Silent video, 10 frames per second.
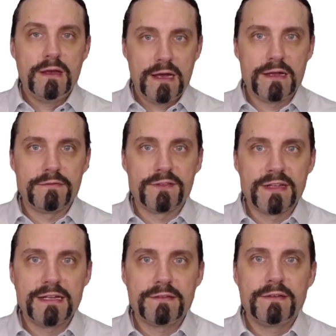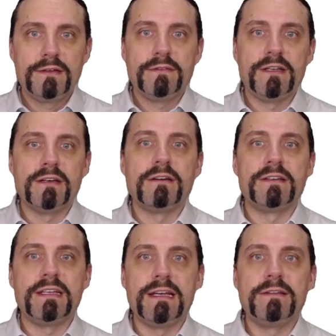And with that, we are
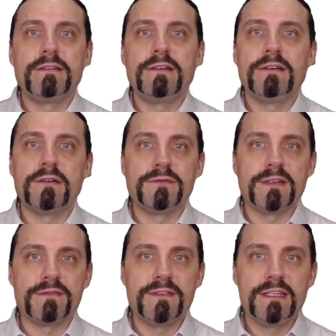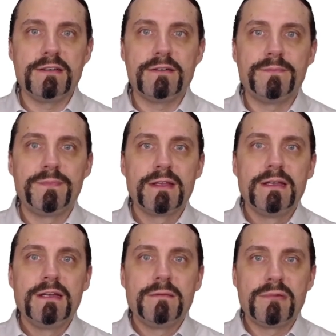at the end of this video.
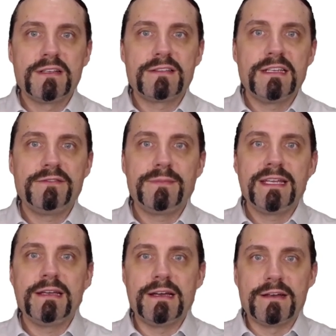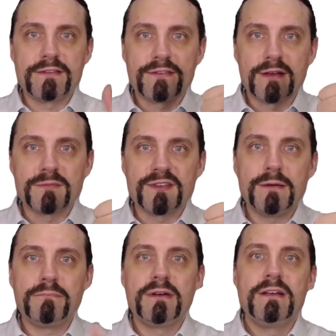Please leave me a thumbs
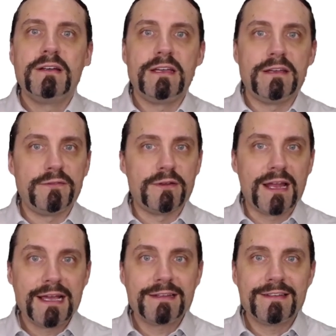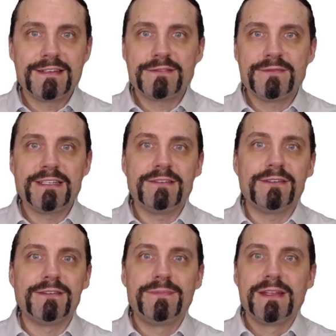up if you liked this
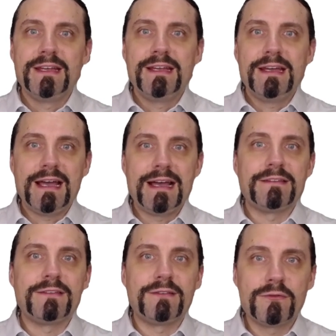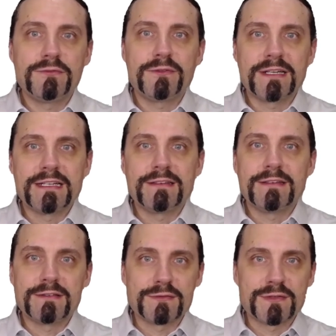video and don't
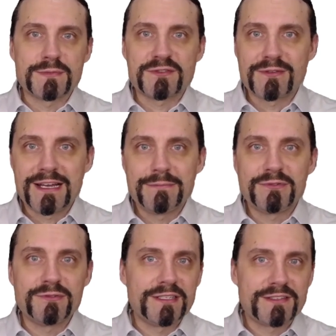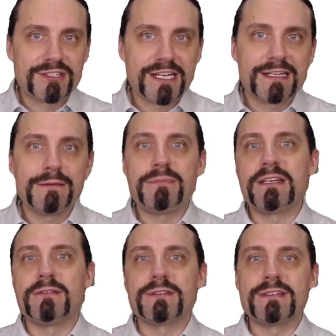forget to subscribe to this channel
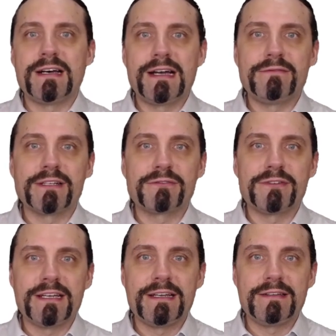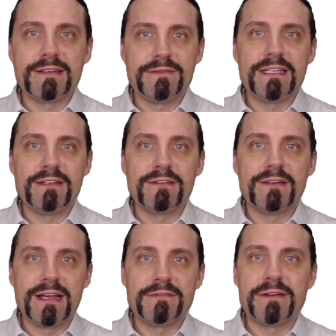because I will create a video
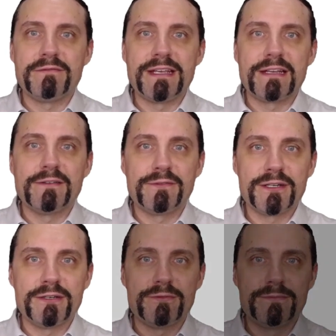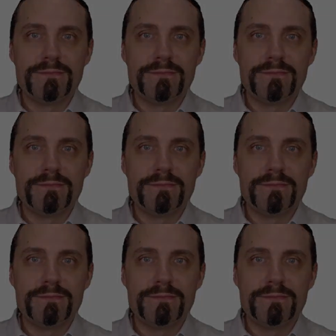every week for you.